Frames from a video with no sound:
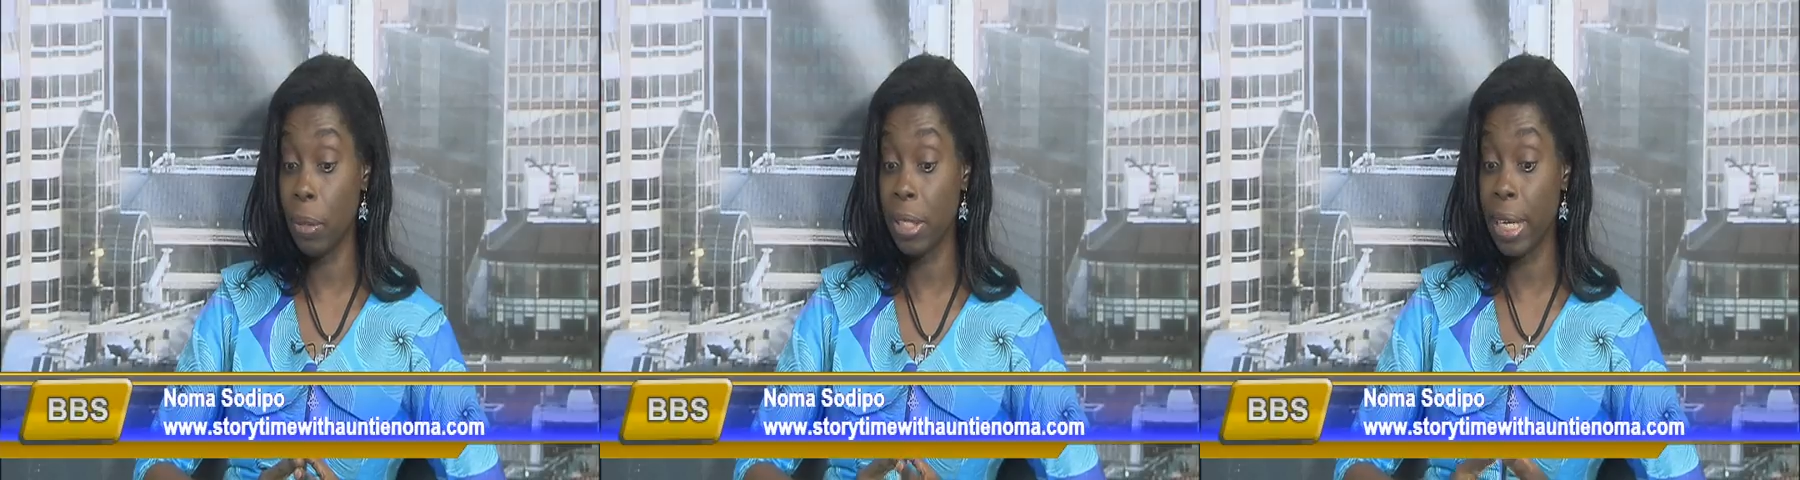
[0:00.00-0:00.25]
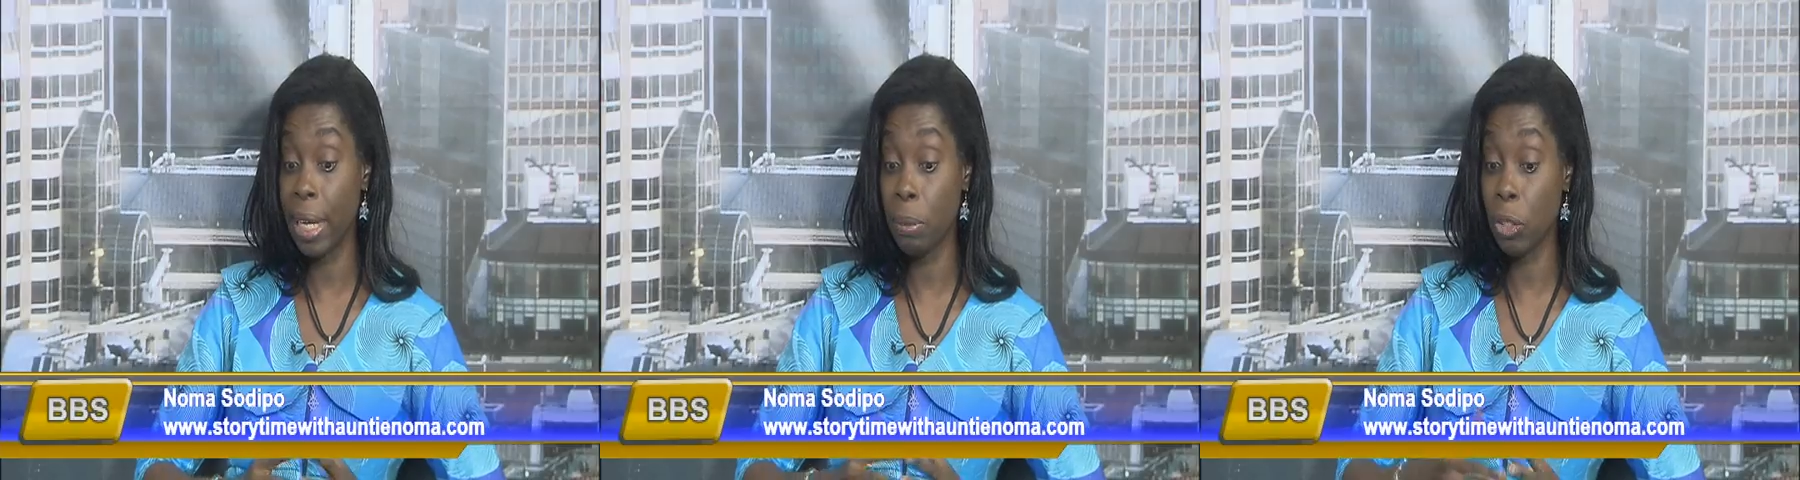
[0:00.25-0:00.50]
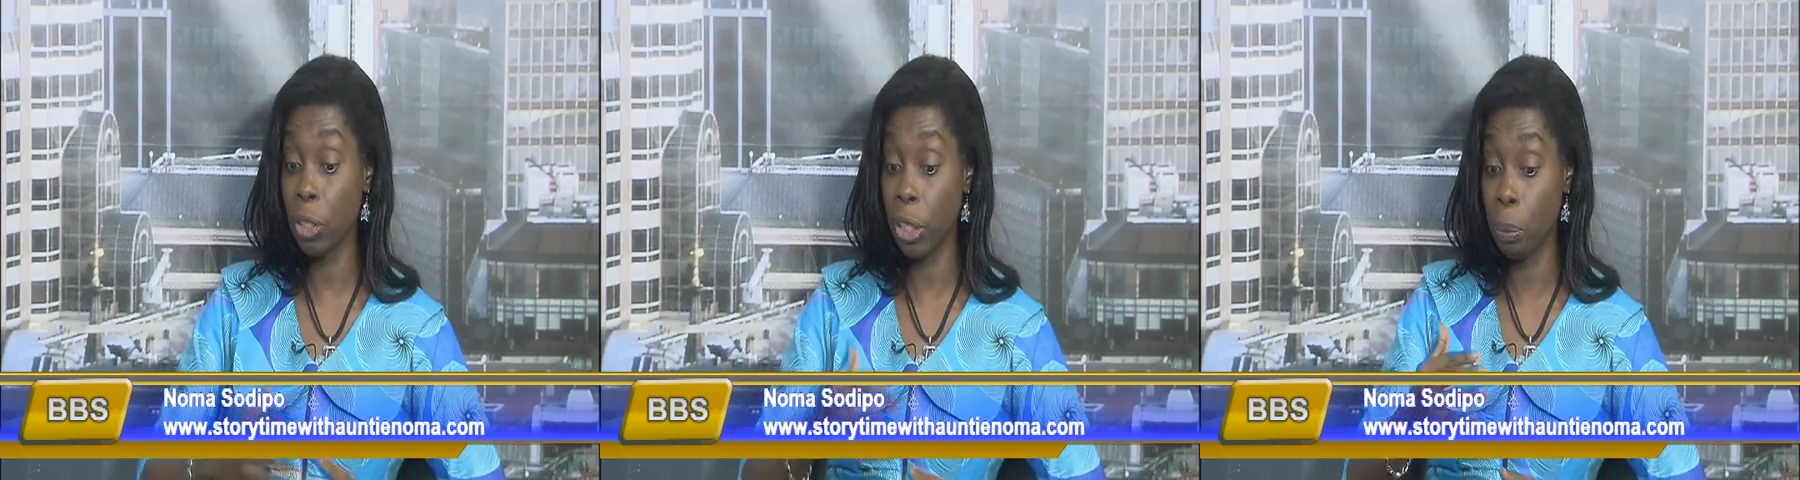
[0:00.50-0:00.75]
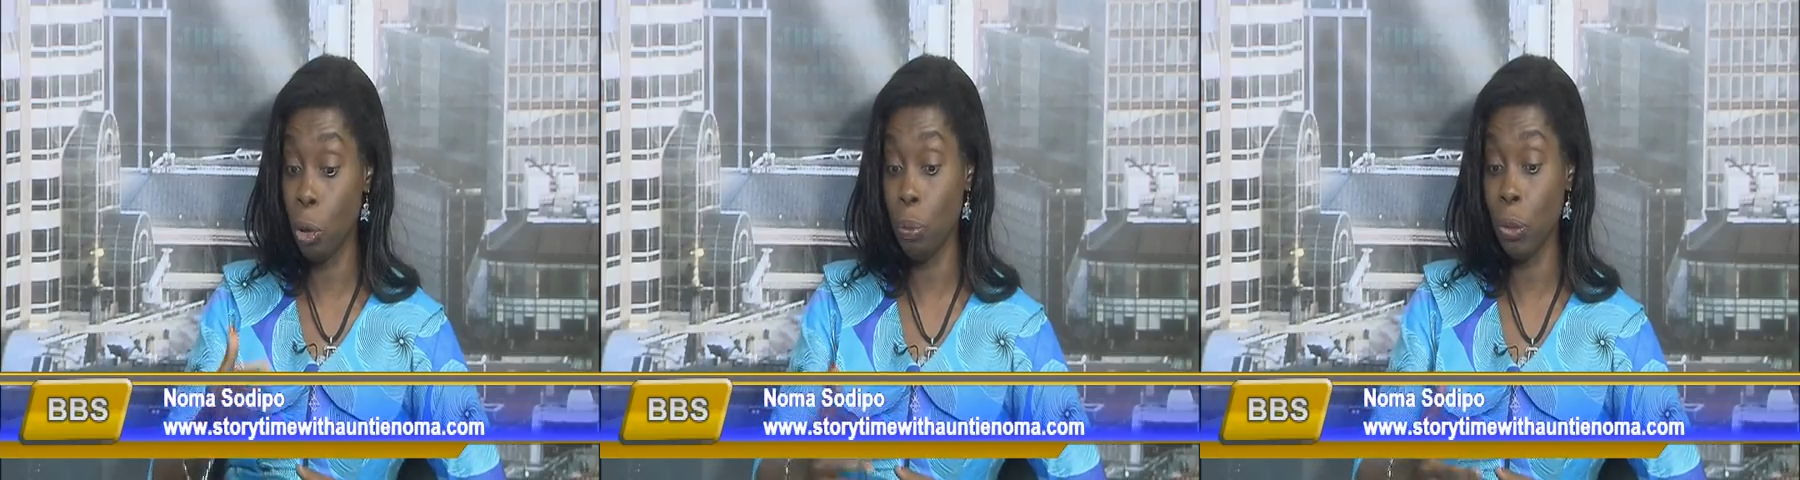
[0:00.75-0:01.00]
What I actually
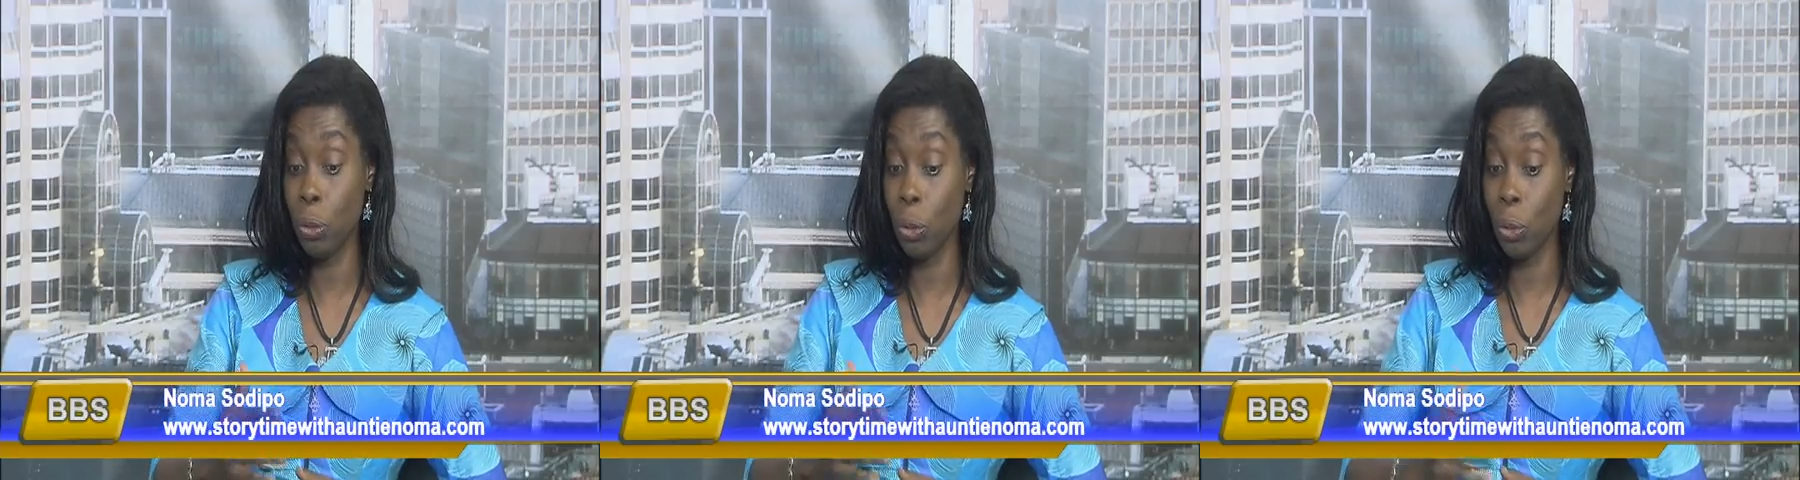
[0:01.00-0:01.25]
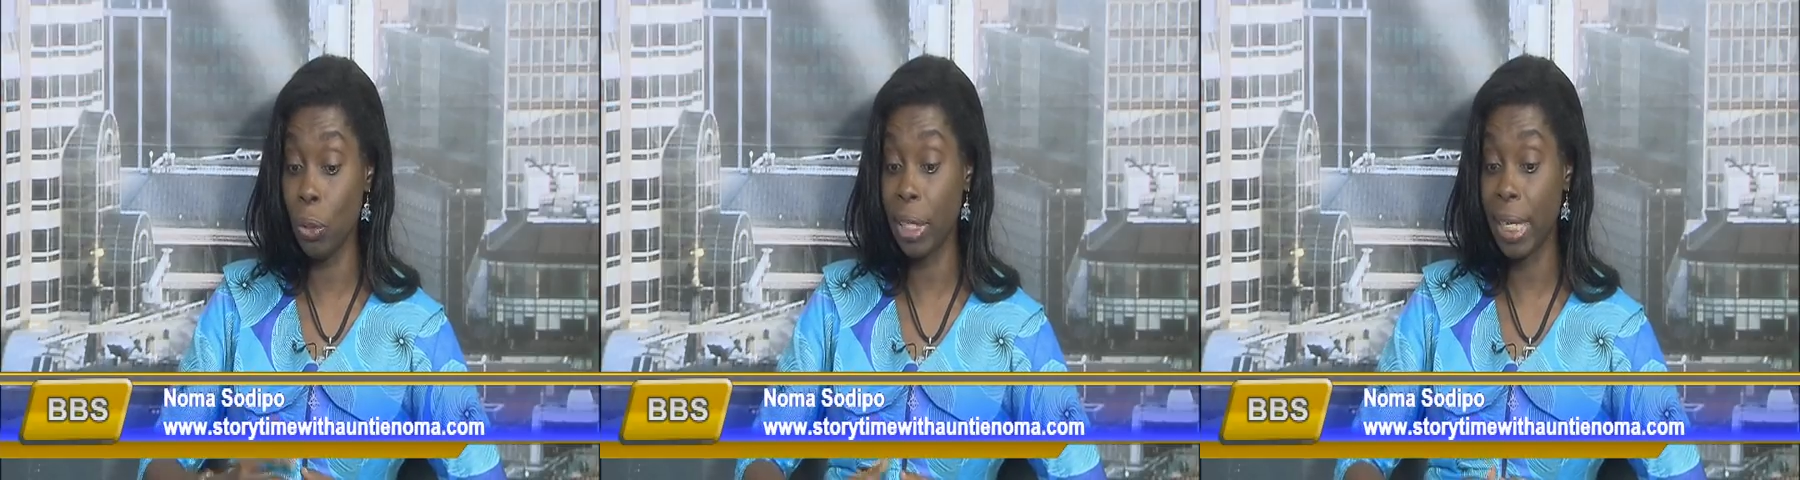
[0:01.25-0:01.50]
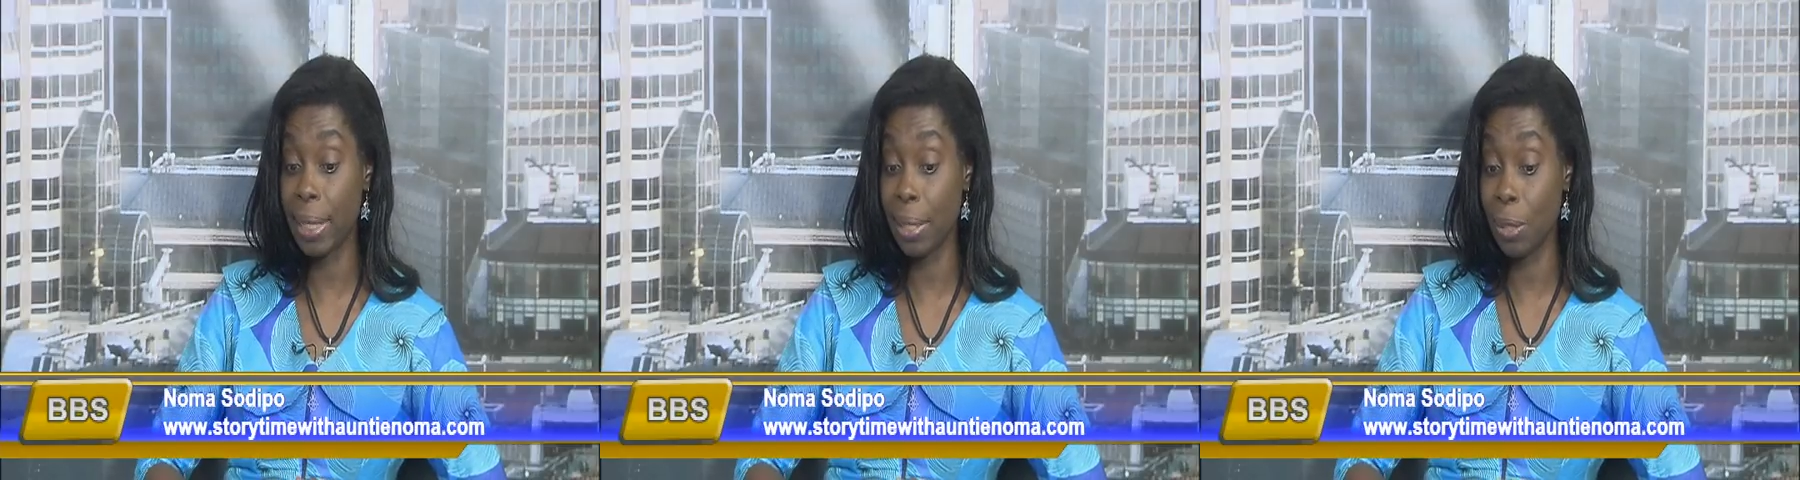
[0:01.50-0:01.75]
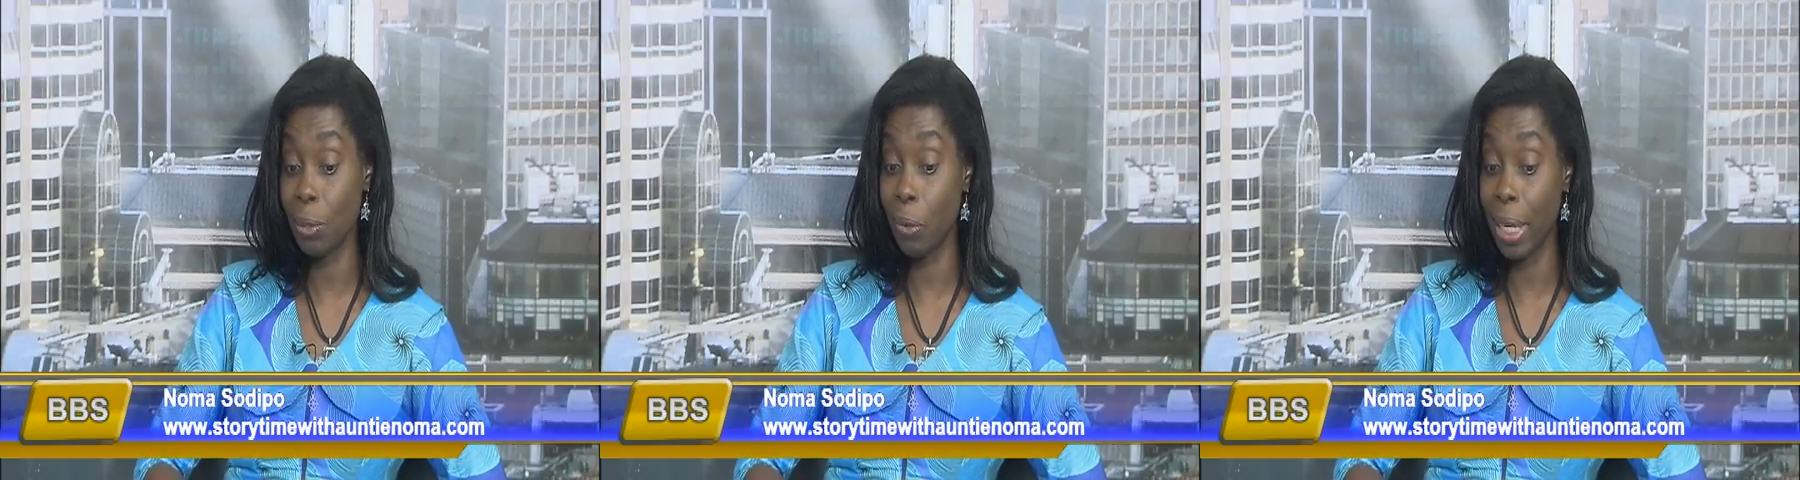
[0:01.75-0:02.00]
am hoping to do next
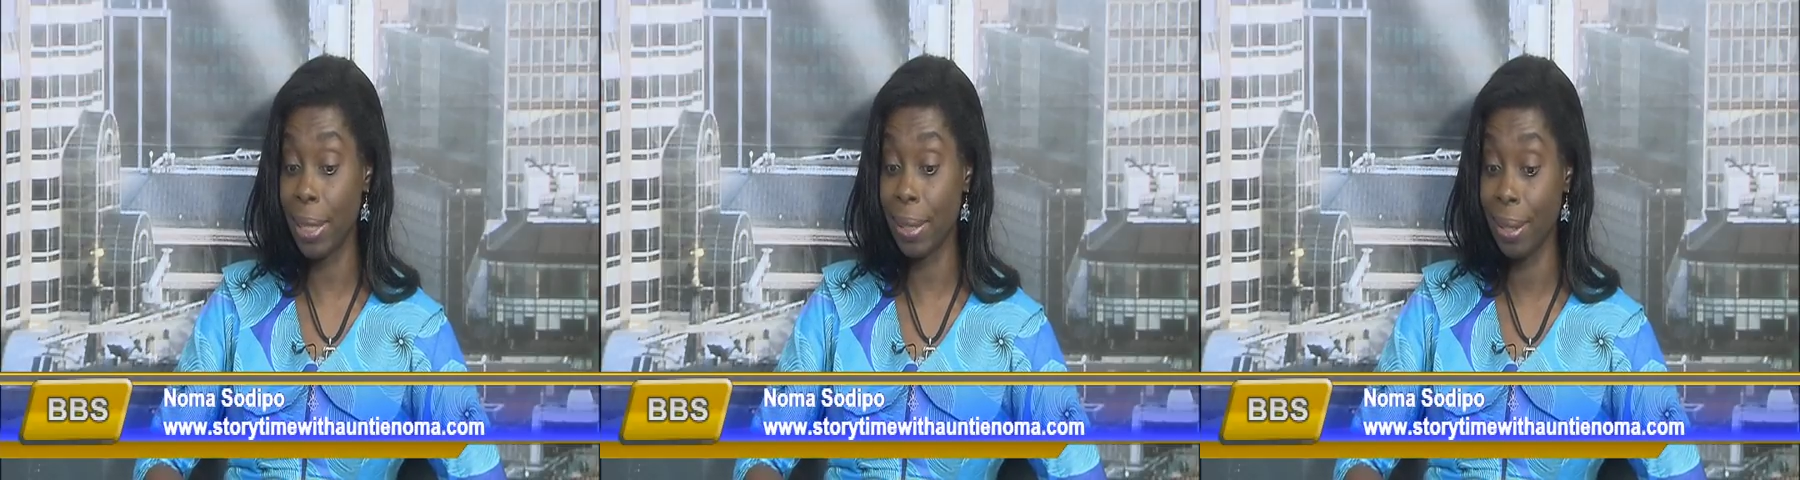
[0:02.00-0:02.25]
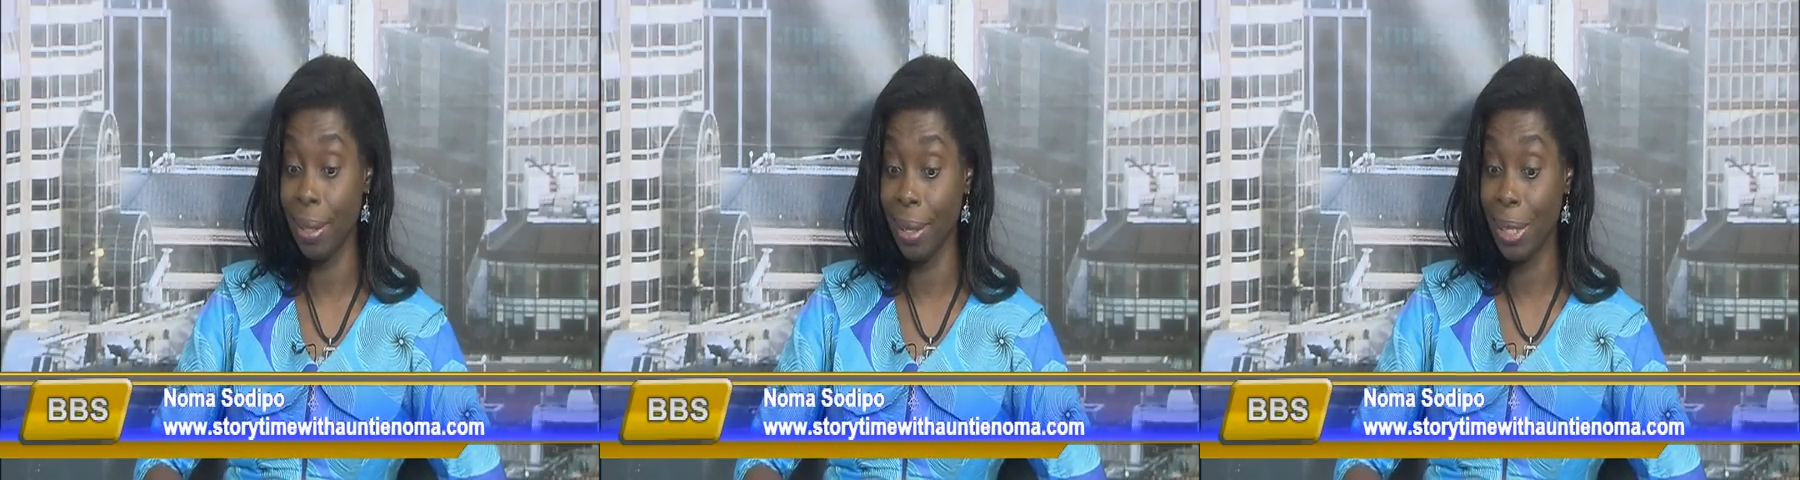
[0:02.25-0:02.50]
is to write